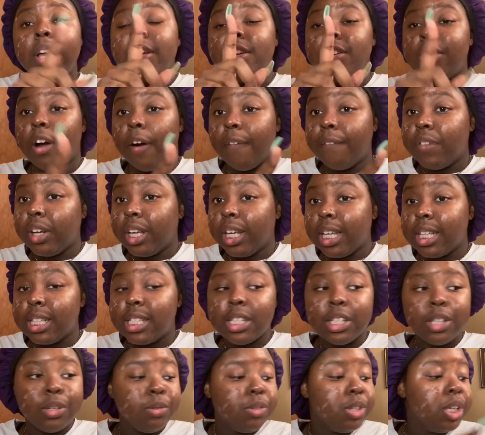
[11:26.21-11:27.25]
Don't forget
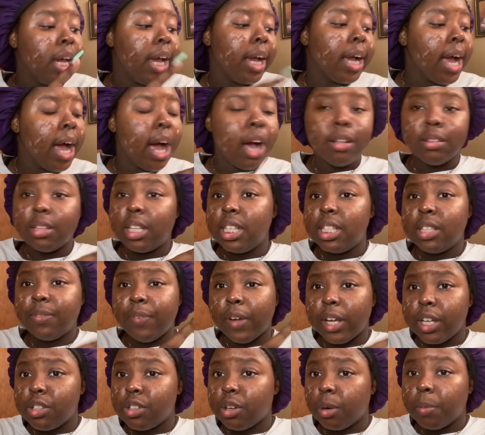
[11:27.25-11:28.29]
to check out these
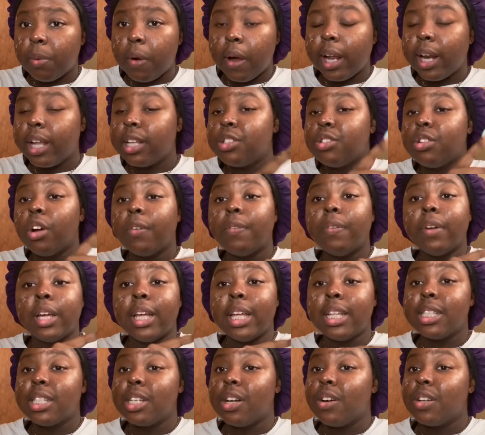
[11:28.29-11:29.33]
facial products. Don't
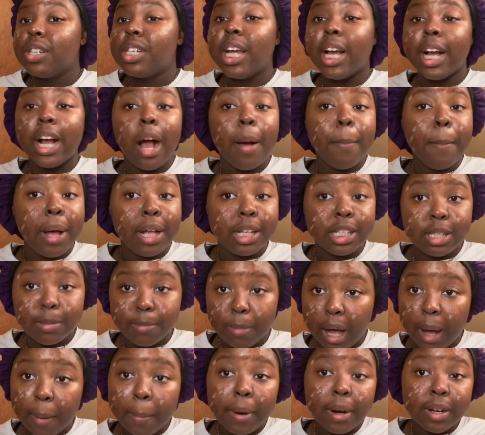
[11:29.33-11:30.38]
forget to go check out my
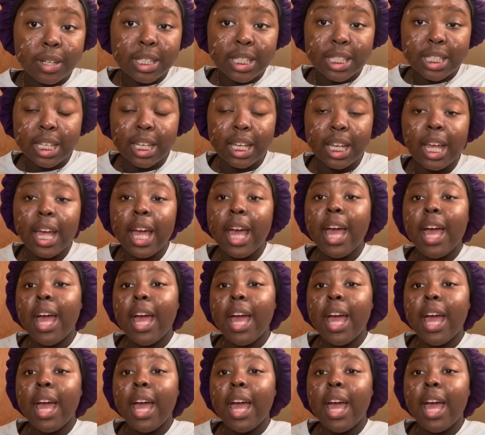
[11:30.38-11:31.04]
spa person.